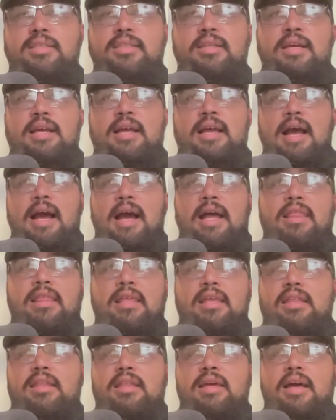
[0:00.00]
And I
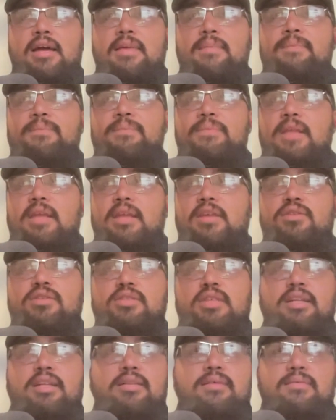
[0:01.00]
think that, like you
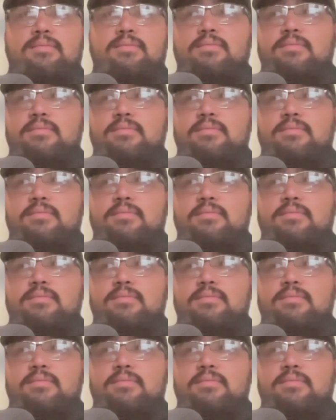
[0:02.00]
said,